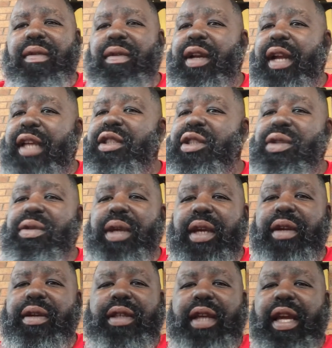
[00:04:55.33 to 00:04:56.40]
or last 2
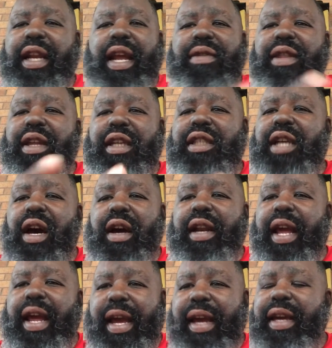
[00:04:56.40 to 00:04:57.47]
years, and everything has gone
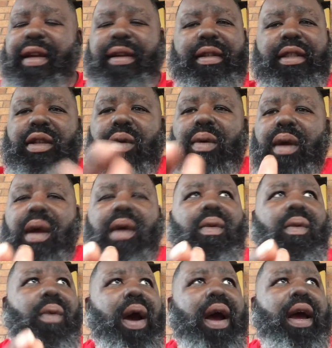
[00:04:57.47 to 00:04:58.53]
to heck. So
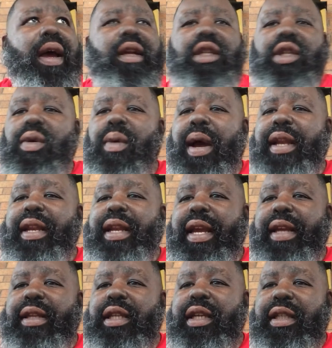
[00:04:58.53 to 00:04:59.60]
why do I
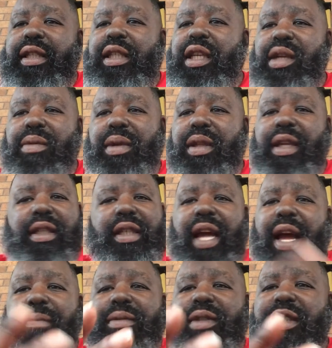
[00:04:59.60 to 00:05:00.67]
need to continue with this?
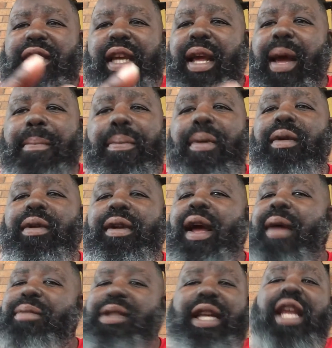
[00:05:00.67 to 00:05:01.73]
I'm
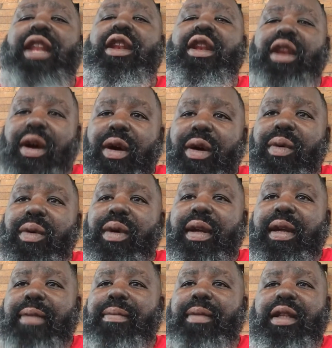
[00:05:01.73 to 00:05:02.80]
saying no
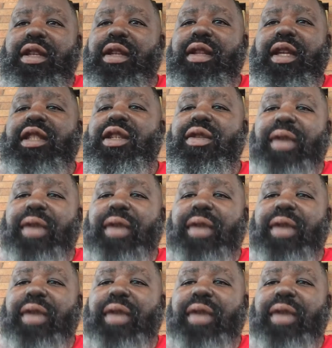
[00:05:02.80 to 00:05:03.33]
to this